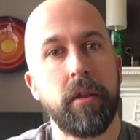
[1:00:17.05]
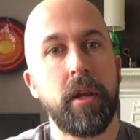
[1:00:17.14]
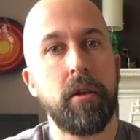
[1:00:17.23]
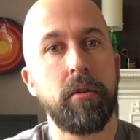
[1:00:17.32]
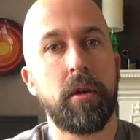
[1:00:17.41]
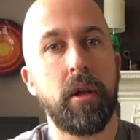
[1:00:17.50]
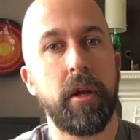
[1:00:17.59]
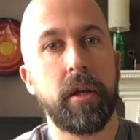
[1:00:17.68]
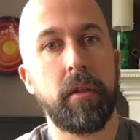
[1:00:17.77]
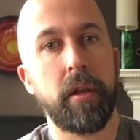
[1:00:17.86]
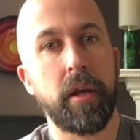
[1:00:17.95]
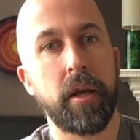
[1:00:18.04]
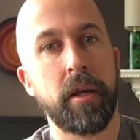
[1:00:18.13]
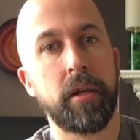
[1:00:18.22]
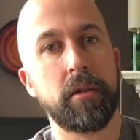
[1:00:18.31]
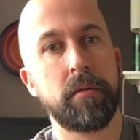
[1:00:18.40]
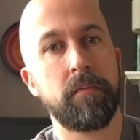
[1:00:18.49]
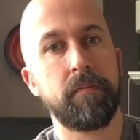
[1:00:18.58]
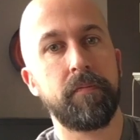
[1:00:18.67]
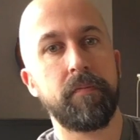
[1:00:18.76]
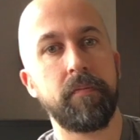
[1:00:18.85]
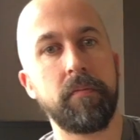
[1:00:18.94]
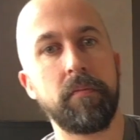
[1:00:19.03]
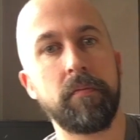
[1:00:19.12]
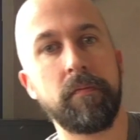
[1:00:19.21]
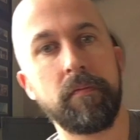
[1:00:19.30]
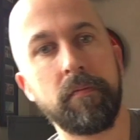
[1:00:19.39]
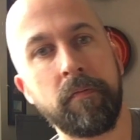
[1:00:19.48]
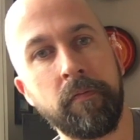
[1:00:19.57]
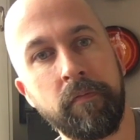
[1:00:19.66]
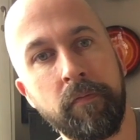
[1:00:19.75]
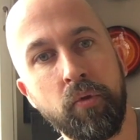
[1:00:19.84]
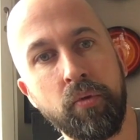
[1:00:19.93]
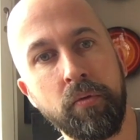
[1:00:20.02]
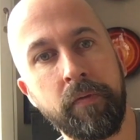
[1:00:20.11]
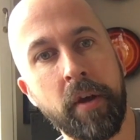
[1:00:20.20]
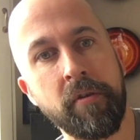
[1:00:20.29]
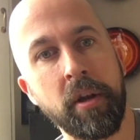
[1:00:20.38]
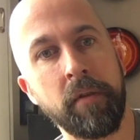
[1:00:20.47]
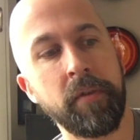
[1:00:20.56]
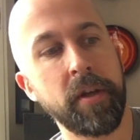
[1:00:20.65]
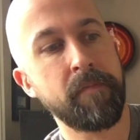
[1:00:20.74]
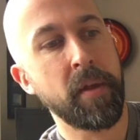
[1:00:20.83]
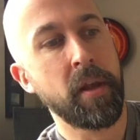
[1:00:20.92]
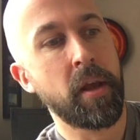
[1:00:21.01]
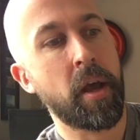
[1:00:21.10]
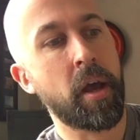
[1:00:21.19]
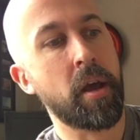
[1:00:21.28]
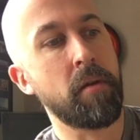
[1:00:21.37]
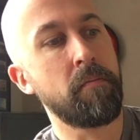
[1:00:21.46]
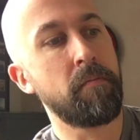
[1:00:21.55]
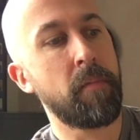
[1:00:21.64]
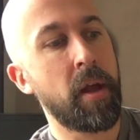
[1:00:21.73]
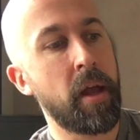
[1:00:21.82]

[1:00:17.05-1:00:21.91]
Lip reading: they look like that, all very lovely. Let's